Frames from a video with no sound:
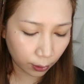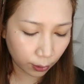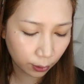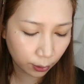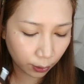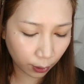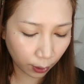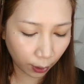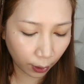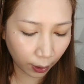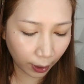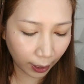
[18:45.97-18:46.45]

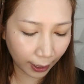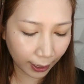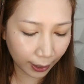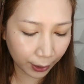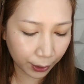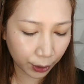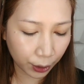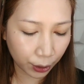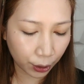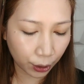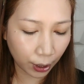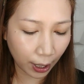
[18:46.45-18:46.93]
So,
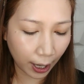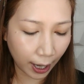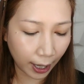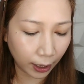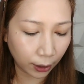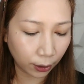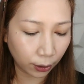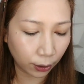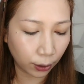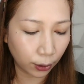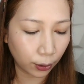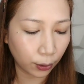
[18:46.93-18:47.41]
let's
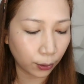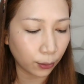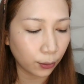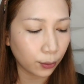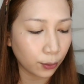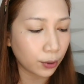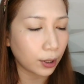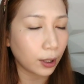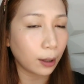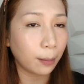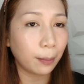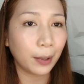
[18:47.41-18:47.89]
try to
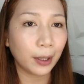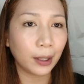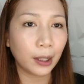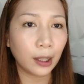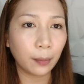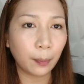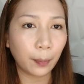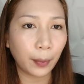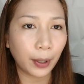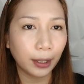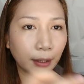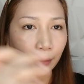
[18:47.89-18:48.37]
use the
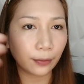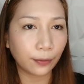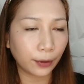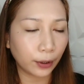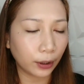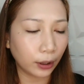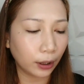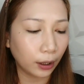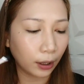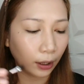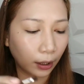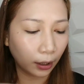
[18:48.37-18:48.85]
middle part
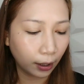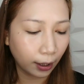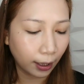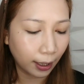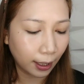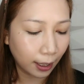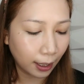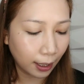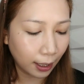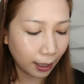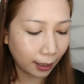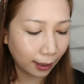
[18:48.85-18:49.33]
for the
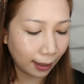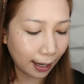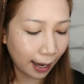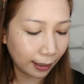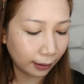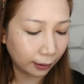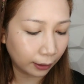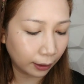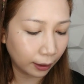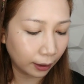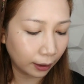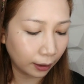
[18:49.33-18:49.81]

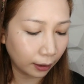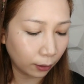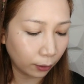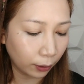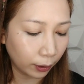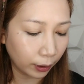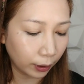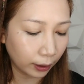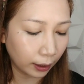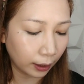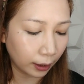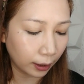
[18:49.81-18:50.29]
latter
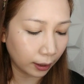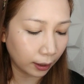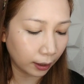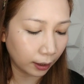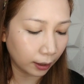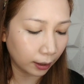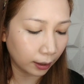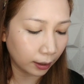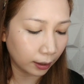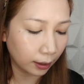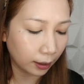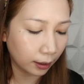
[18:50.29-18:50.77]
or
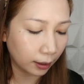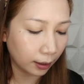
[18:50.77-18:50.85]
the